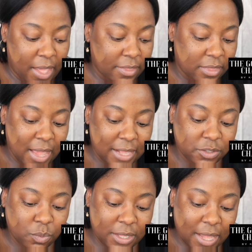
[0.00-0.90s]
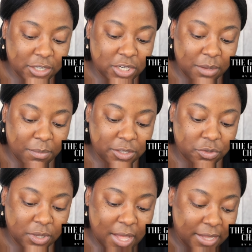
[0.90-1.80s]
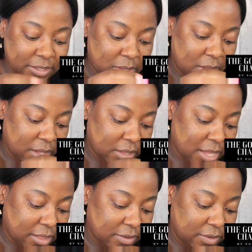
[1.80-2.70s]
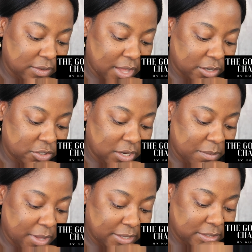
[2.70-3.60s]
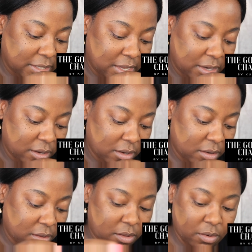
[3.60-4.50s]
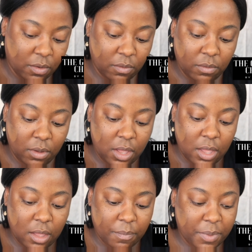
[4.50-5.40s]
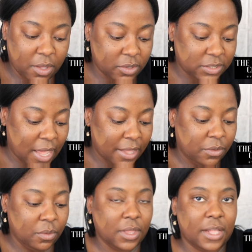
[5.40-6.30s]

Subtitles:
and that's what actually makes you guys think that this is actually my skin, you know, because I do